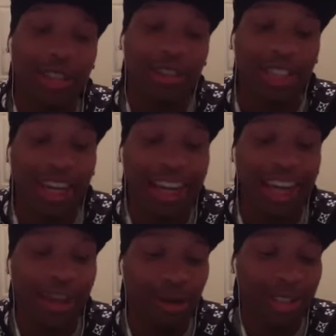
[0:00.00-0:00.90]
shawty I
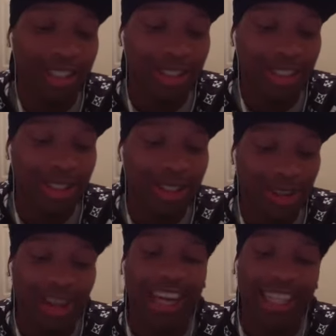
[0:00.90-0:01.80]
notice so
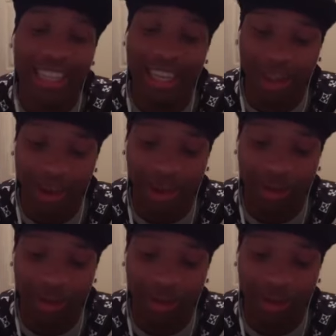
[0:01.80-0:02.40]
that I can take her home.